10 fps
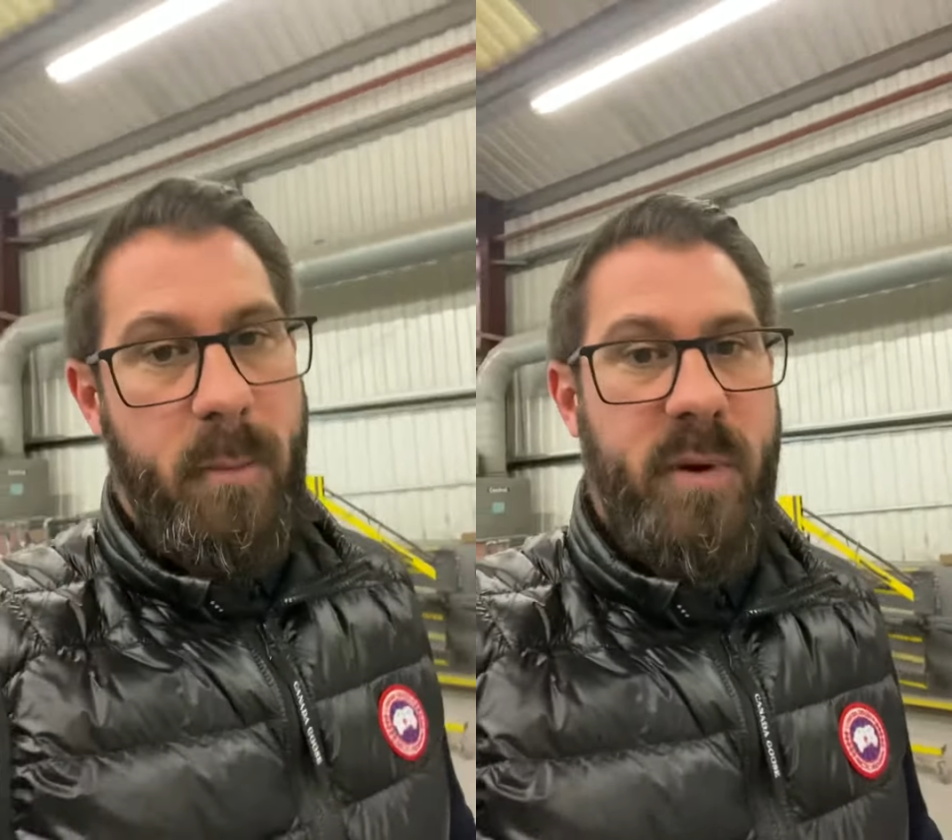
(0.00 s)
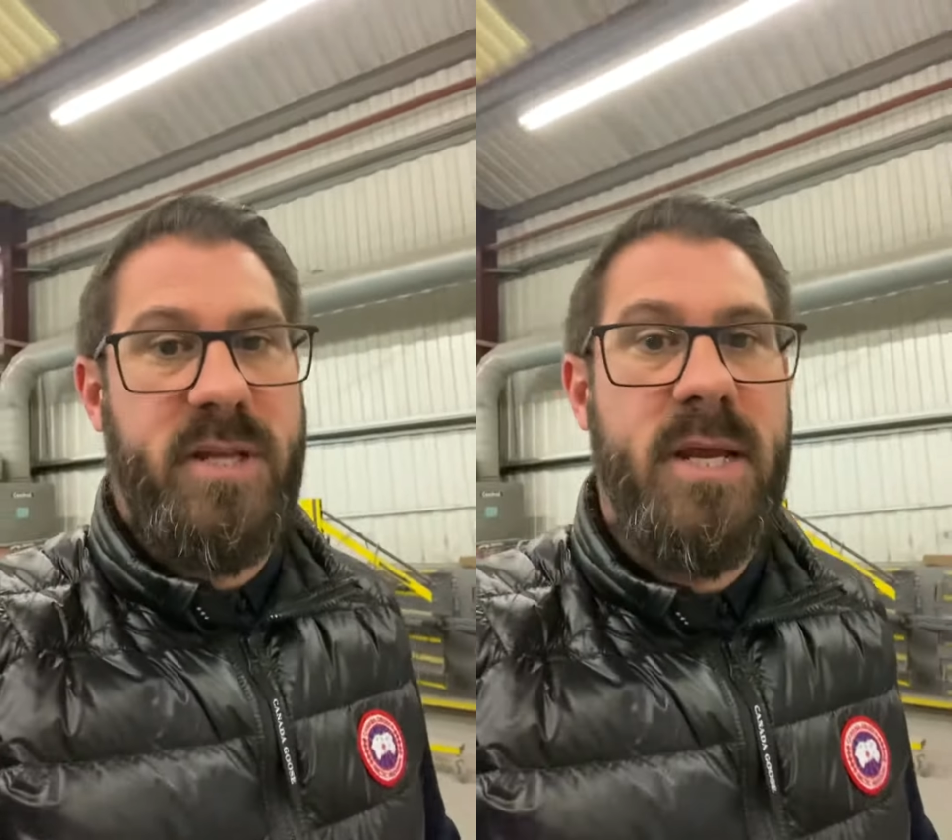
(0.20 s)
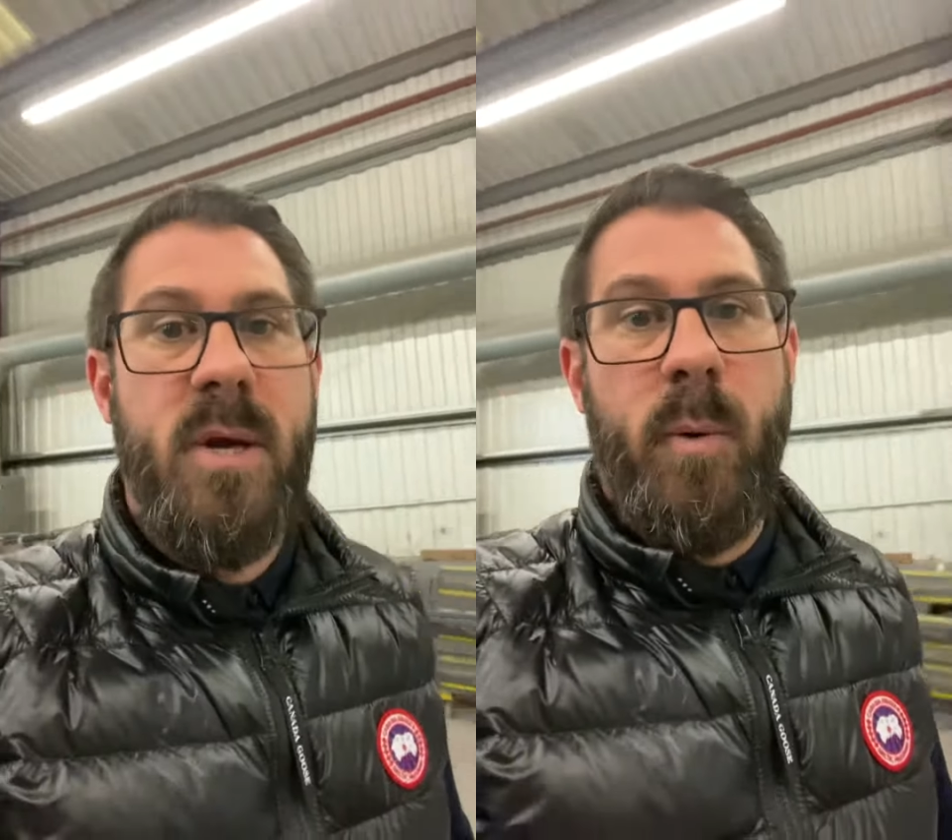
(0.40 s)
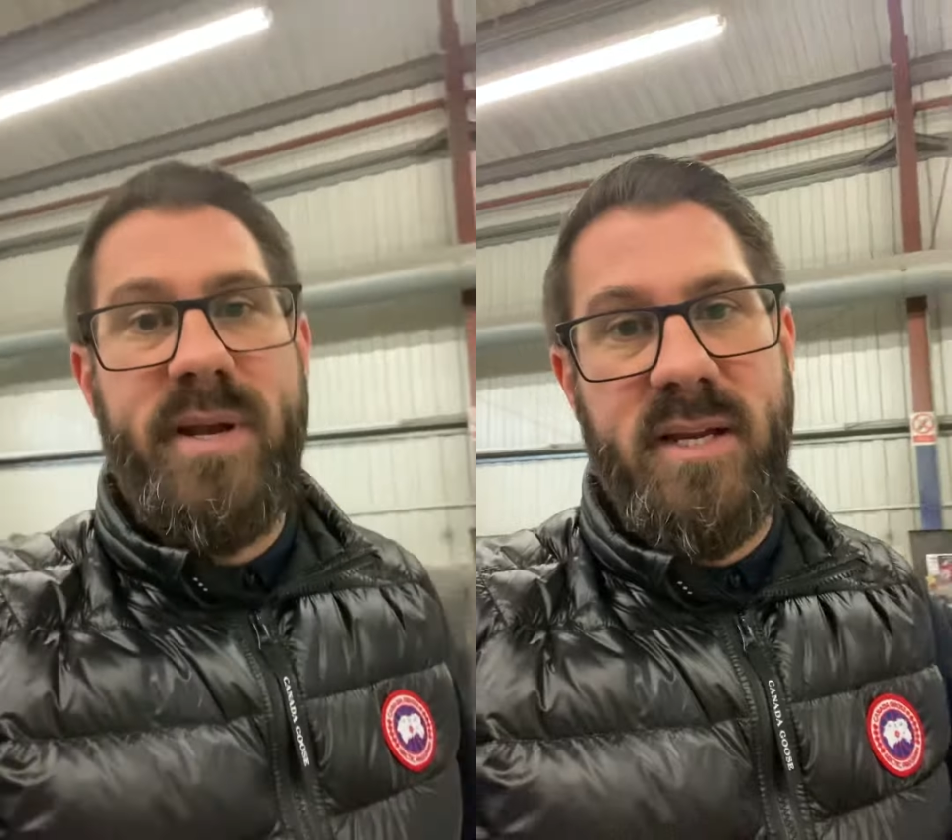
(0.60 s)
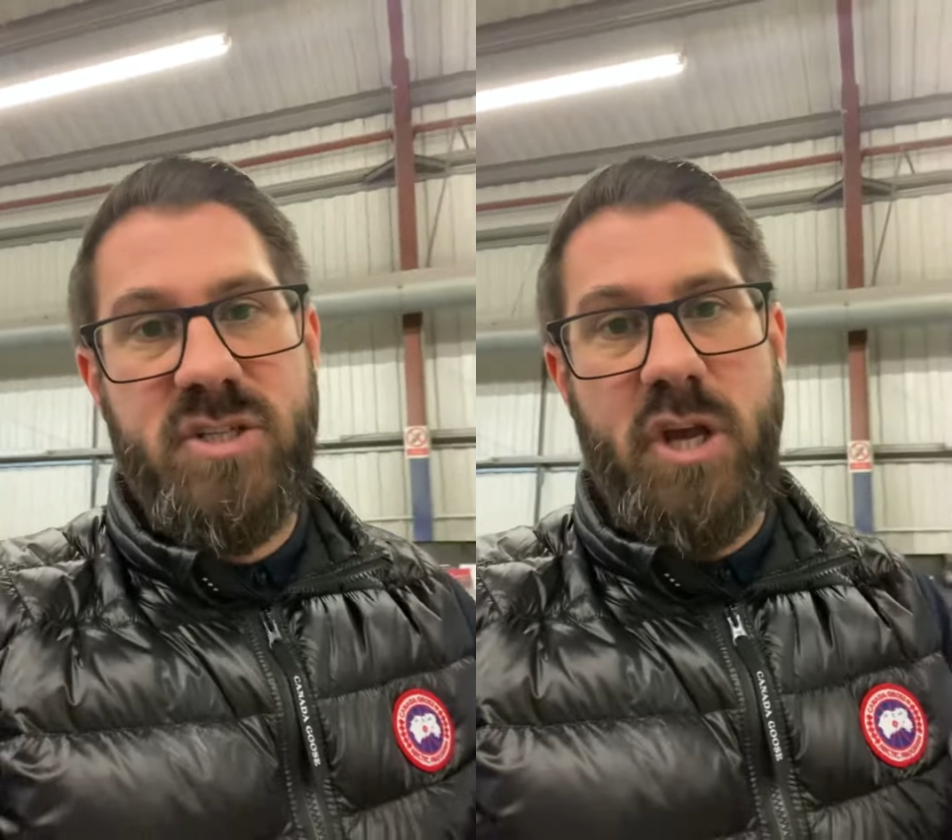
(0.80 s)
We've
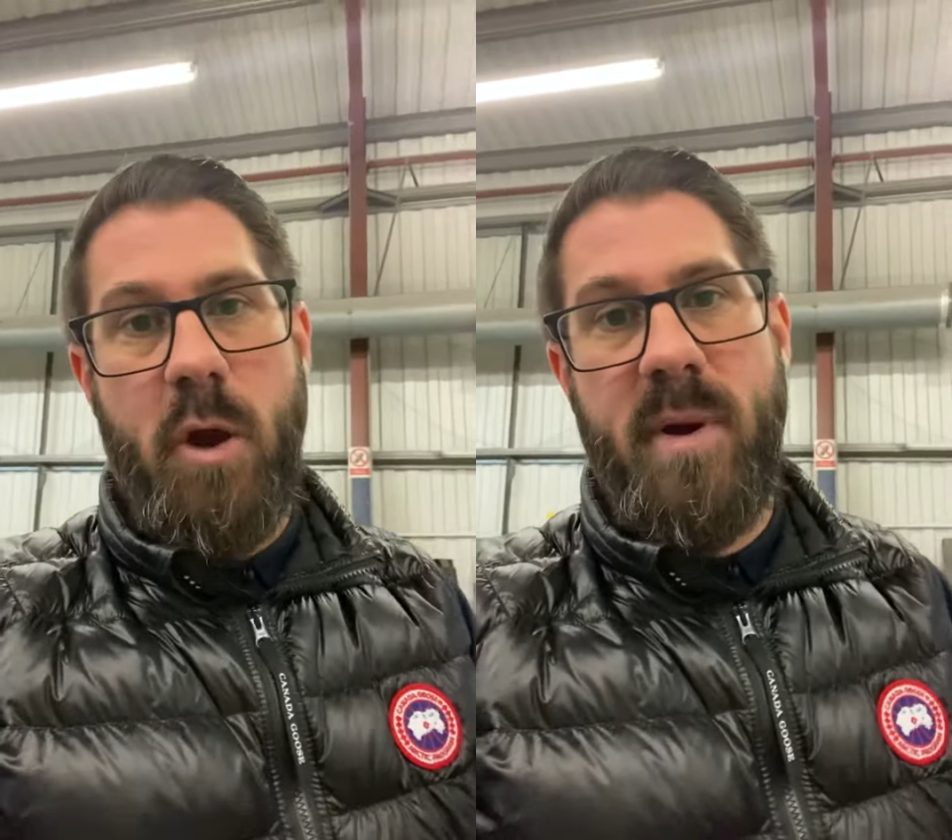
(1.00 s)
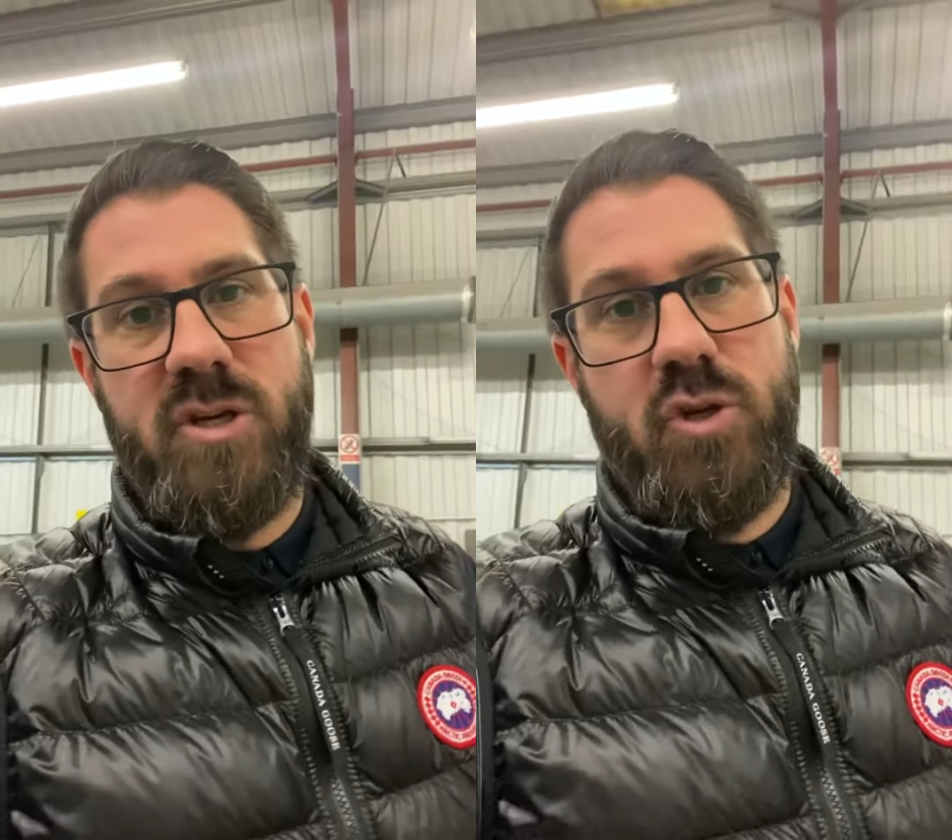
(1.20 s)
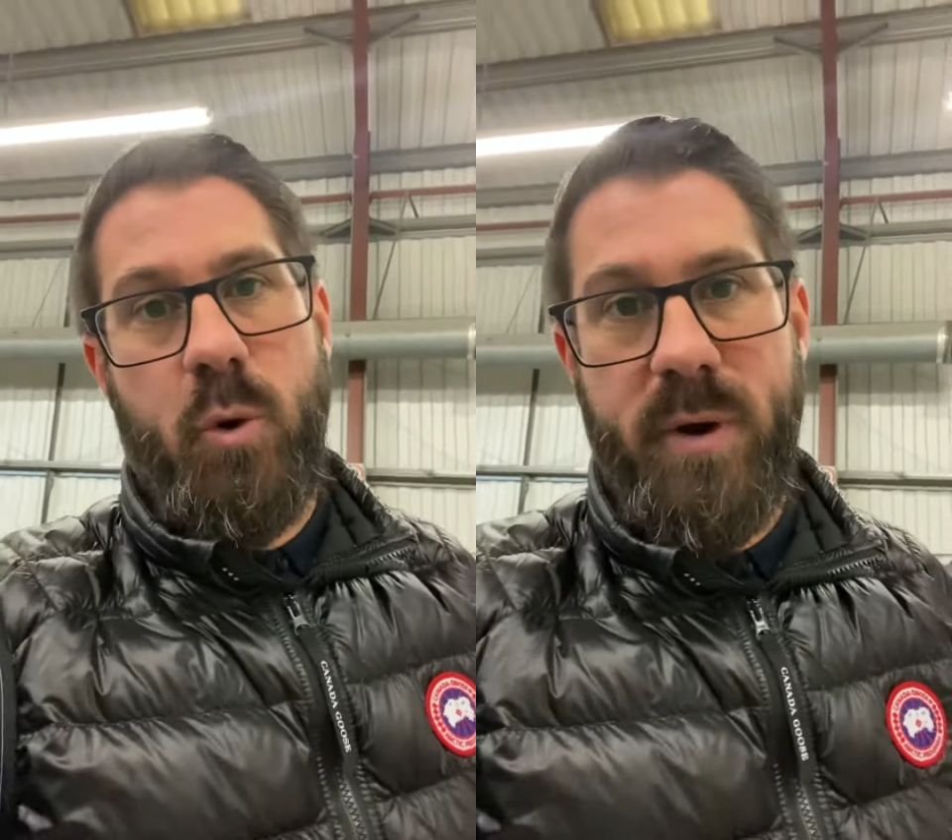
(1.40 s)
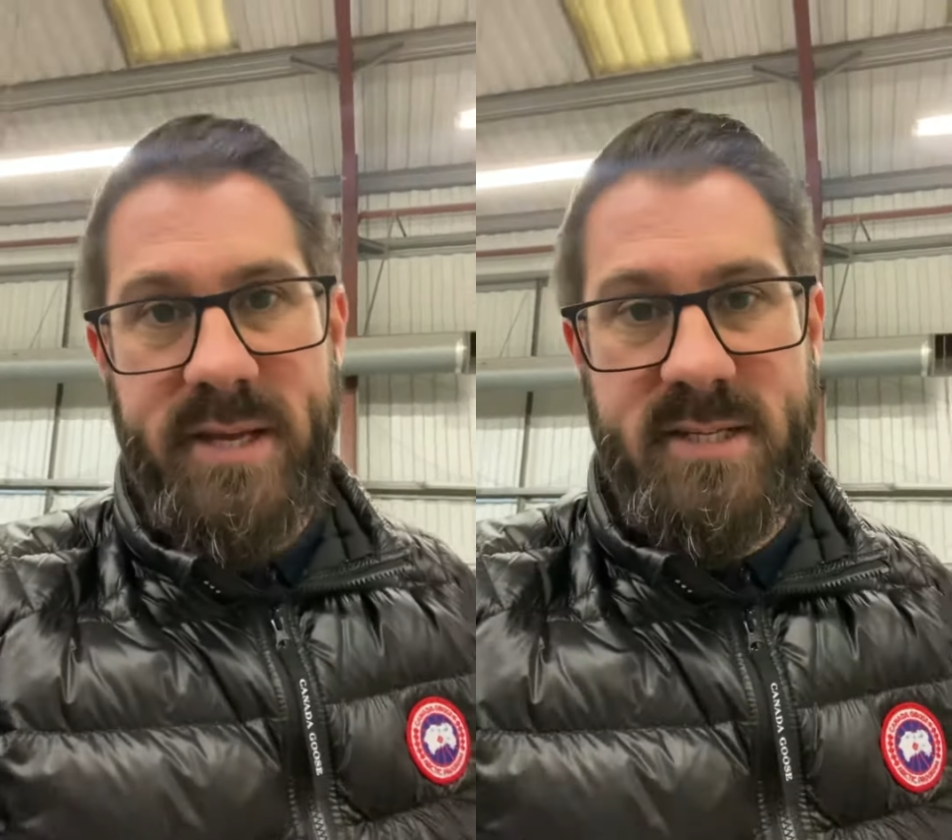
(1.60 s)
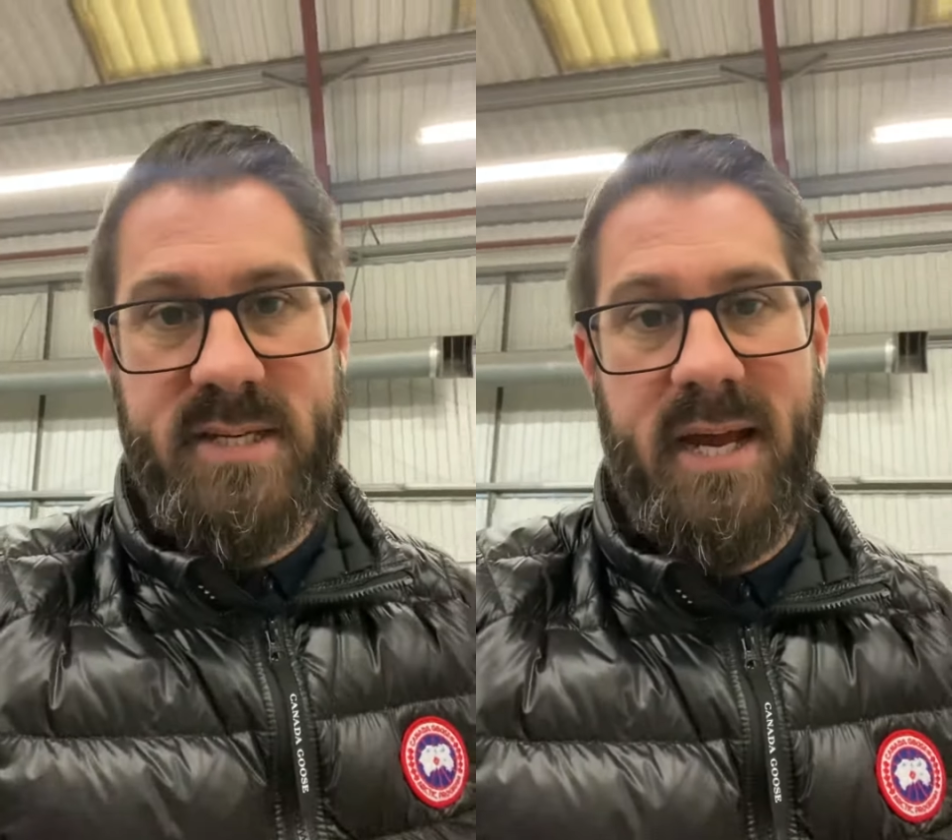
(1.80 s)
done so much talking
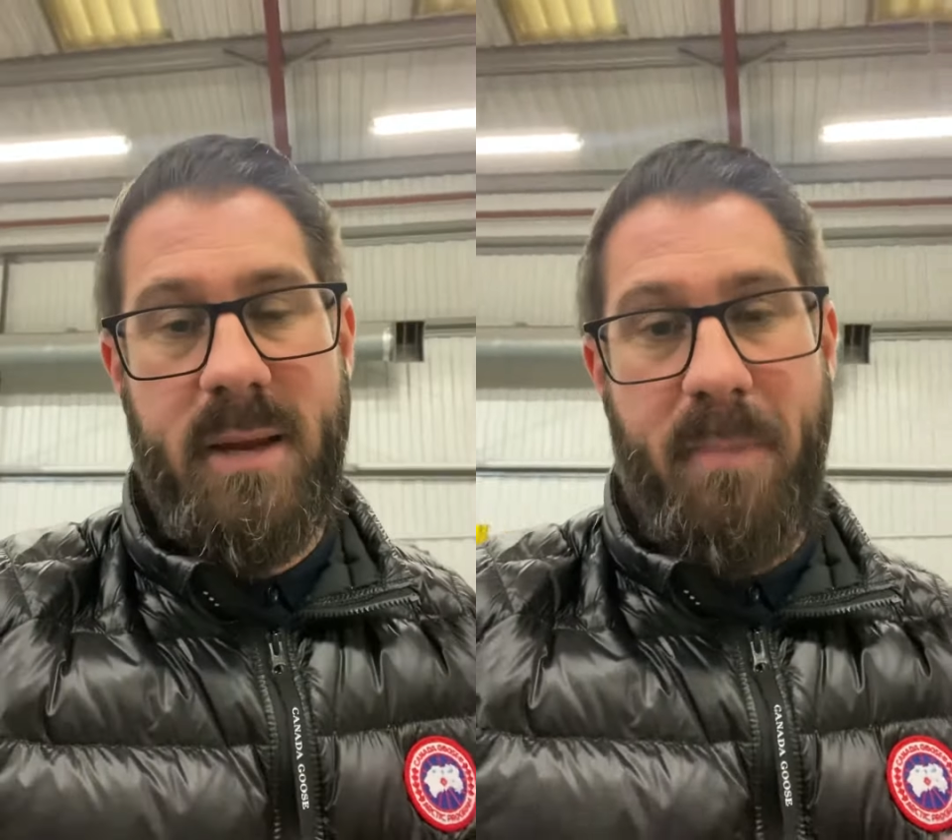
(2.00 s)
today,